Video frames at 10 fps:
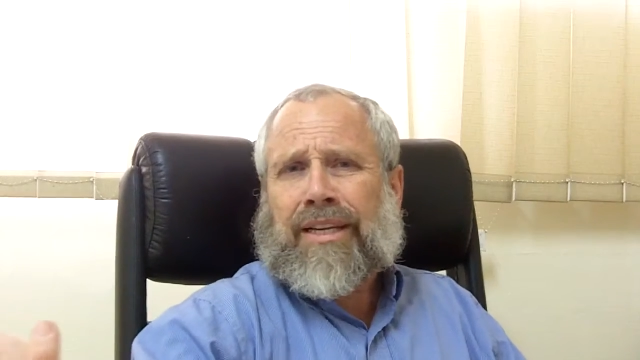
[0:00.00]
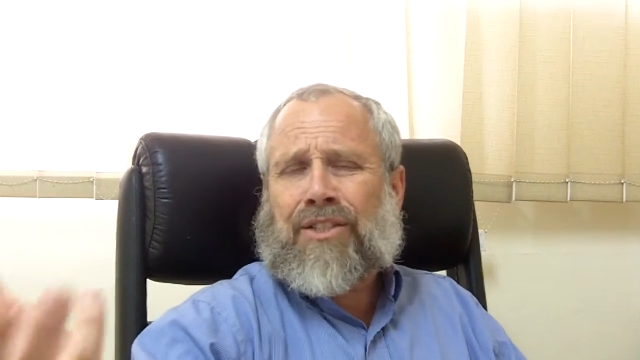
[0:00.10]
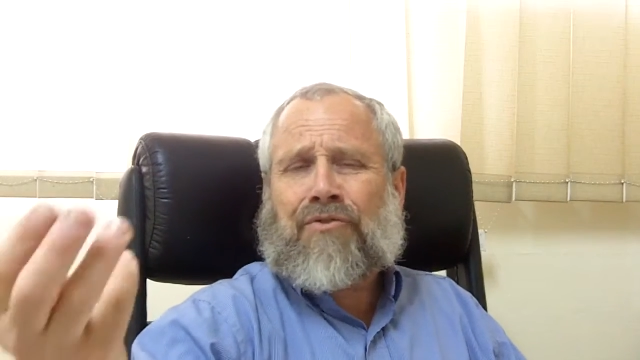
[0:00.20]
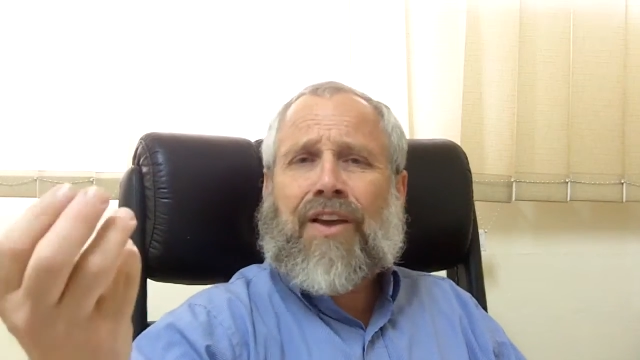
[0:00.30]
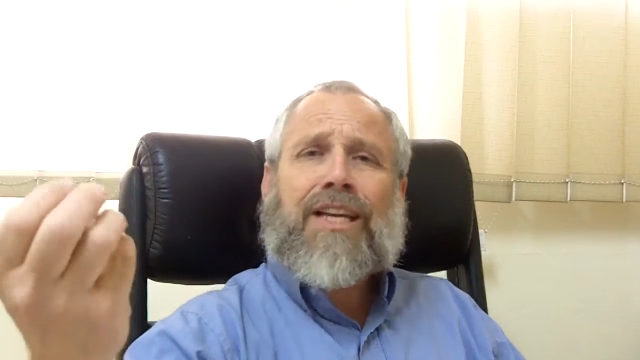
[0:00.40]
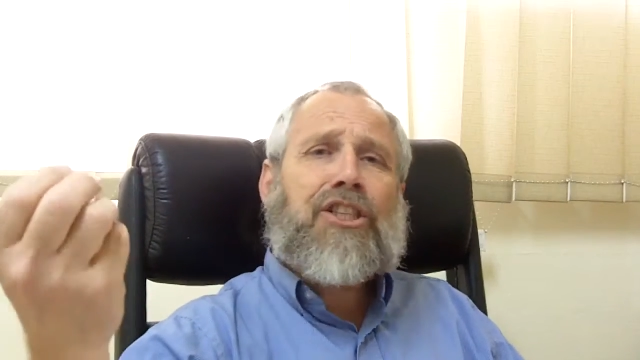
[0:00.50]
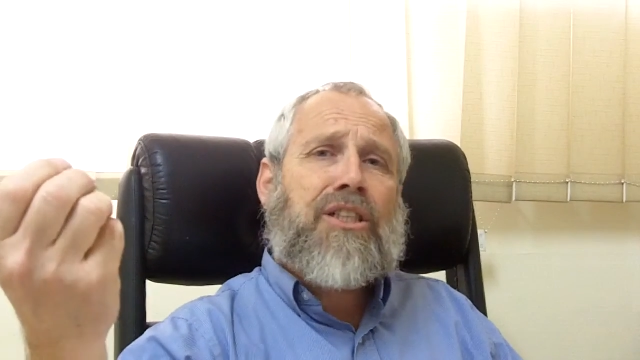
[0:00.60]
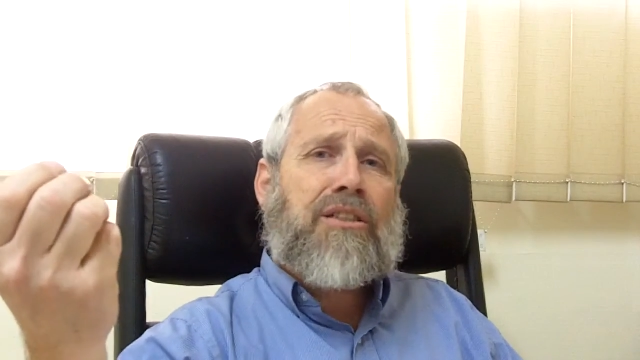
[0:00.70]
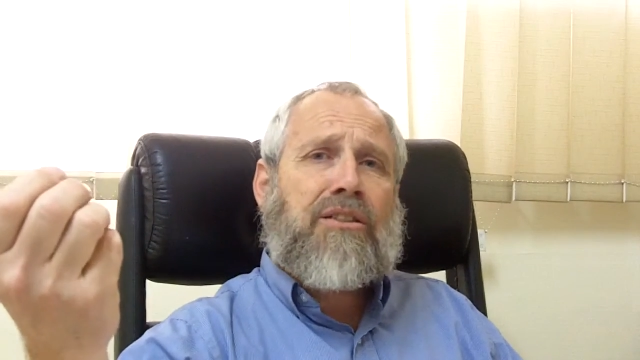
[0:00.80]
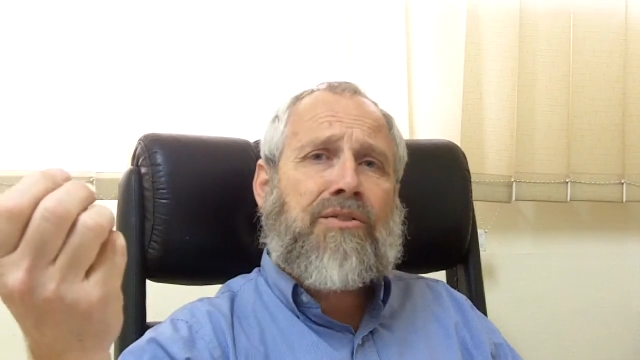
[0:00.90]
Is
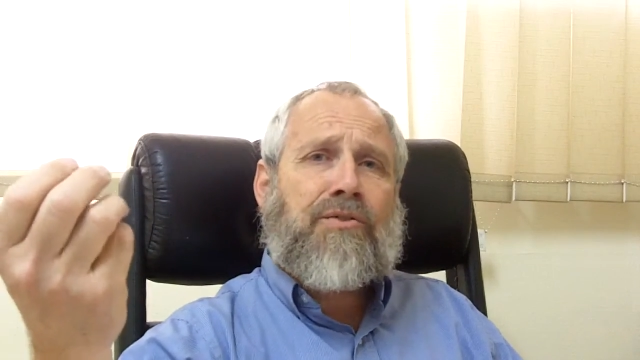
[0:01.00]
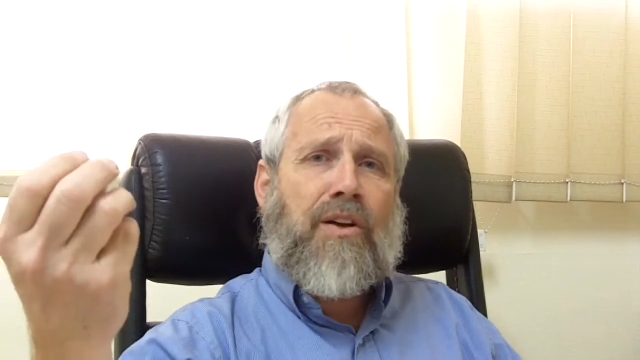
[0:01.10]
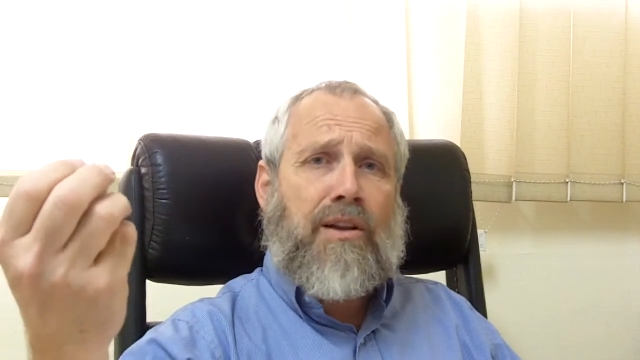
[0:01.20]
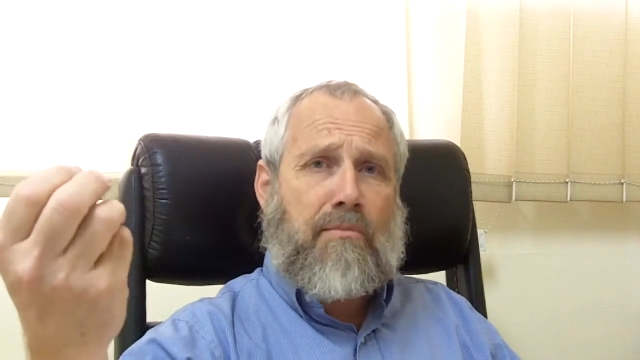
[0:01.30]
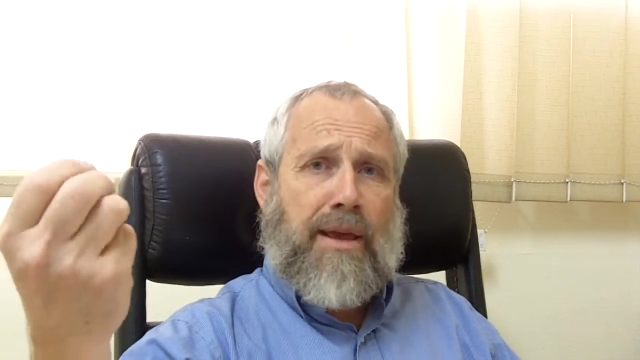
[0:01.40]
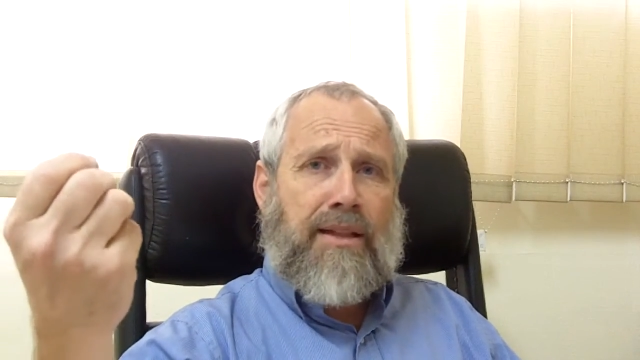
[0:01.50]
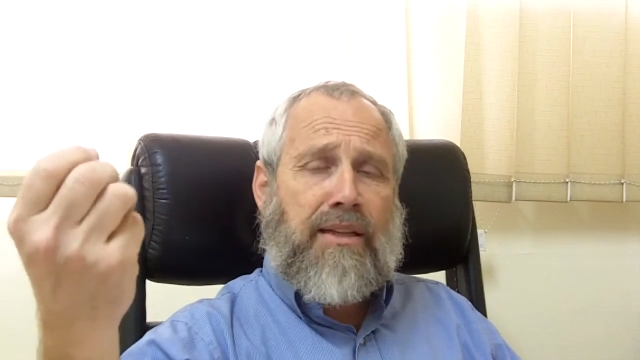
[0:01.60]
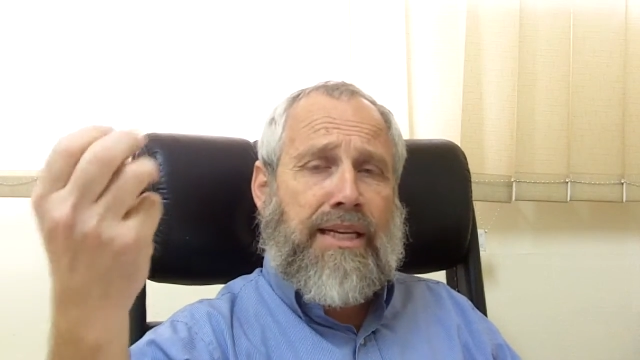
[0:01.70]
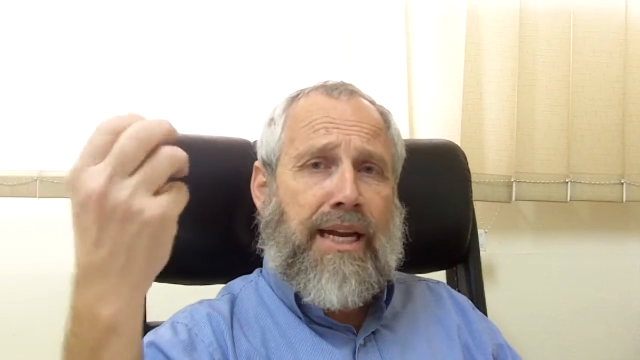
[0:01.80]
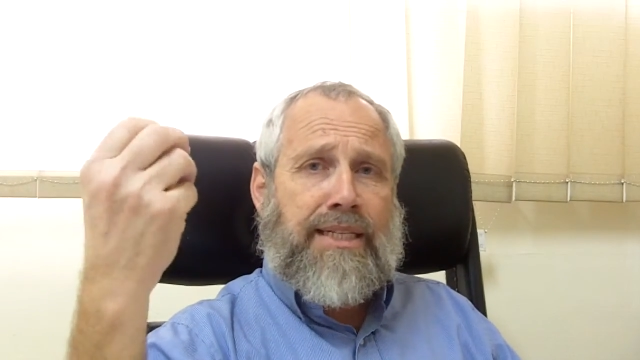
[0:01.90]
vengeance
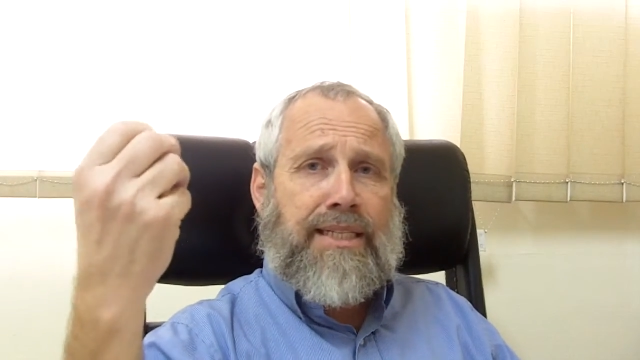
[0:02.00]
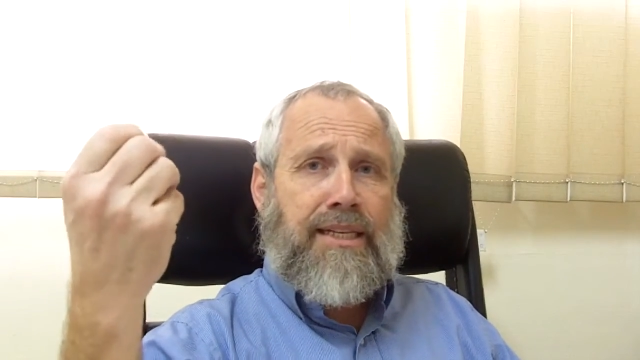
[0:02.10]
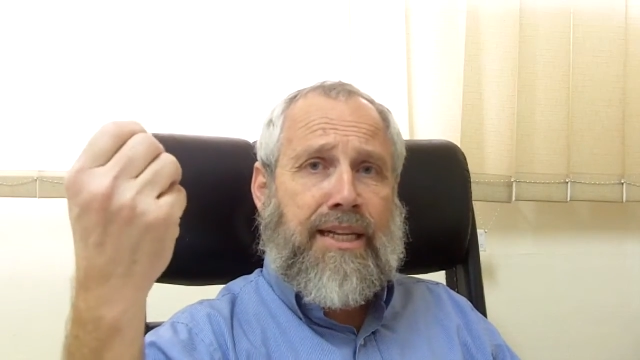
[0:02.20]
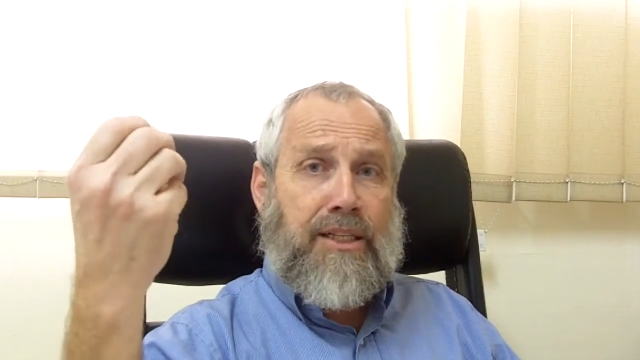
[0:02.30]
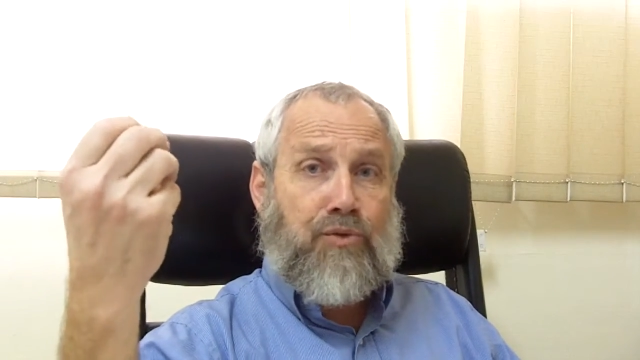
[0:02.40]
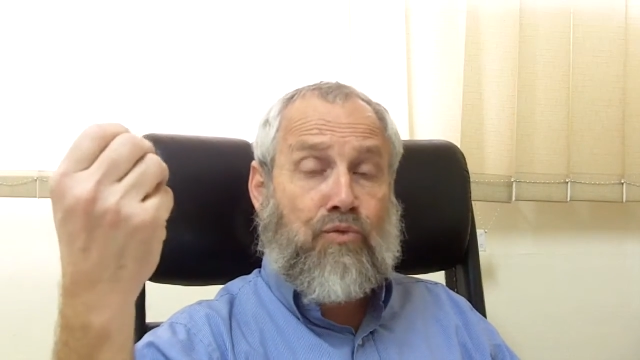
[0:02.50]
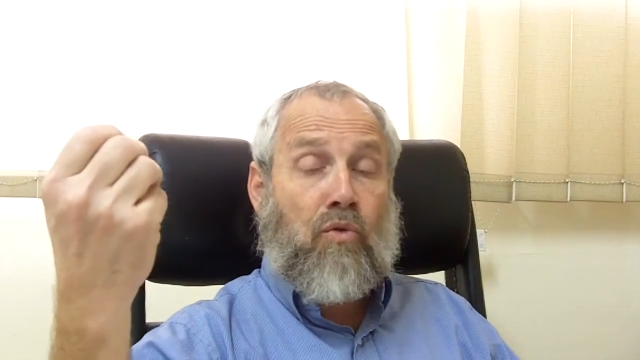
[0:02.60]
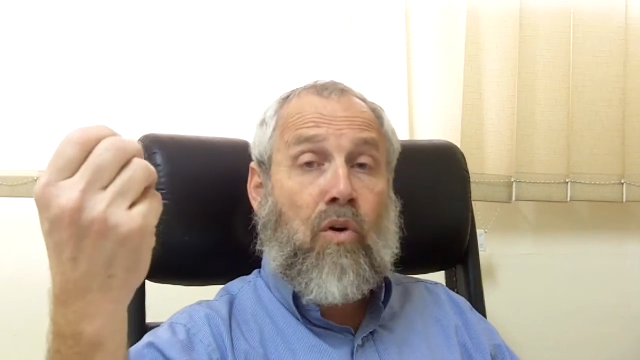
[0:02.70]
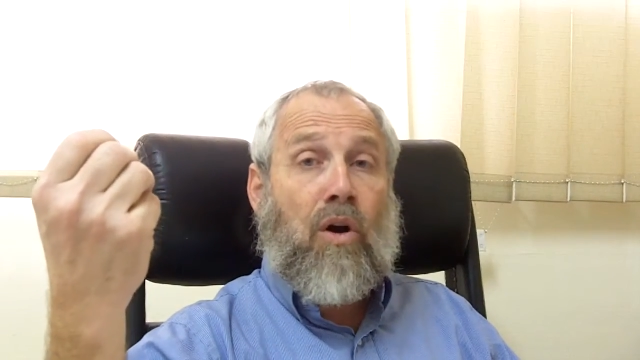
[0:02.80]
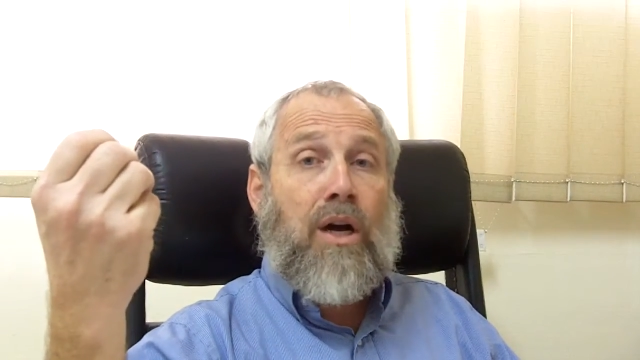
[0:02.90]
fundamentally an idea that's
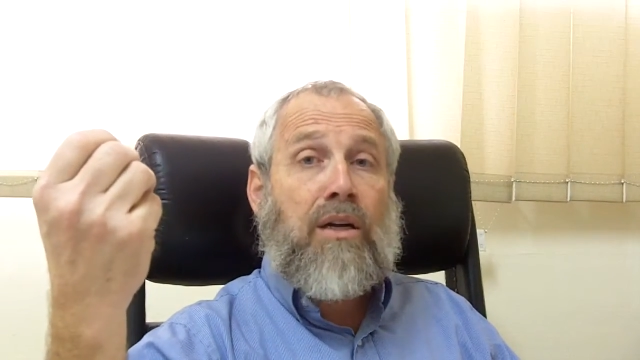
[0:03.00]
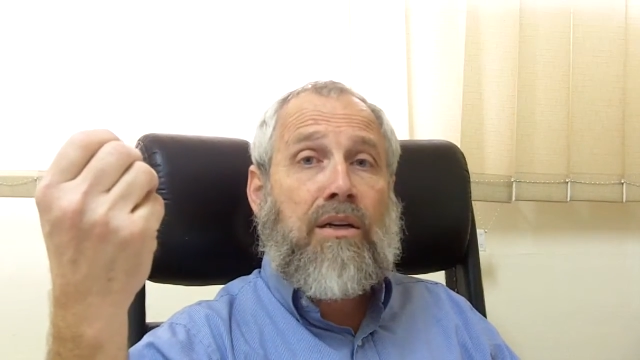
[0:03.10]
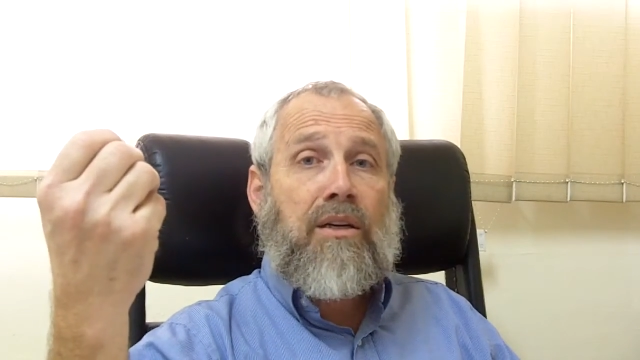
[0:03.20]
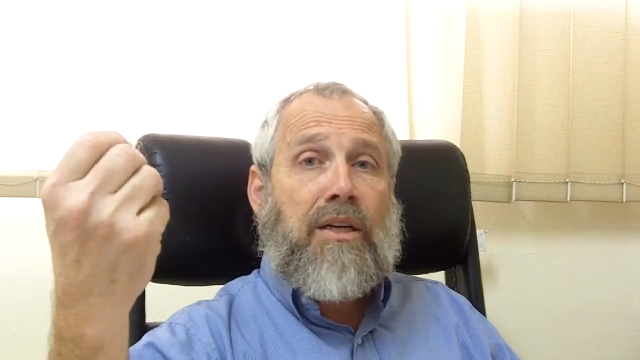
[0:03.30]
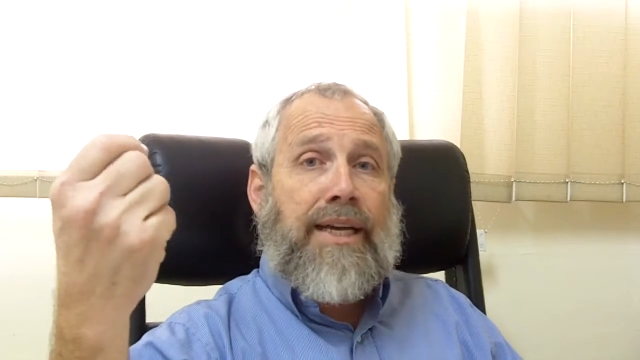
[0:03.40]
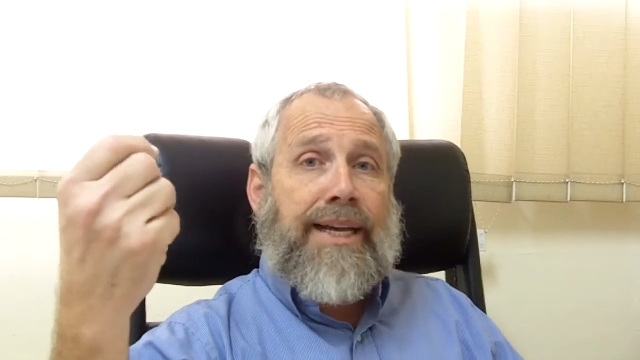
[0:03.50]
wrong?